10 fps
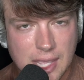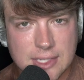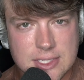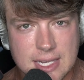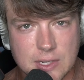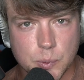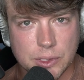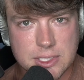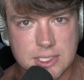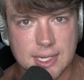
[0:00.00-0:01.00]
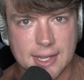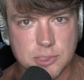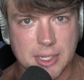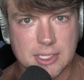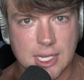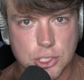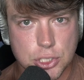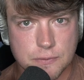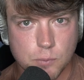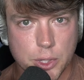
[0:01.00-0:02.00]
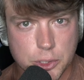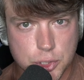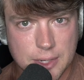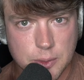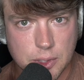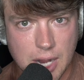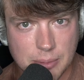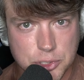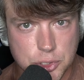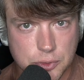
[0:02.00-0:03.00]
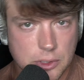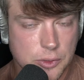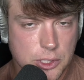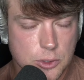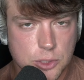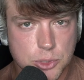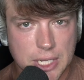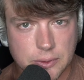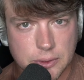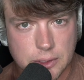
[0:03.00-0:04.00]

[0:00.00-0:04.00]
and setting realistic expectations of what you're trying to accomplish on the YouTube channel?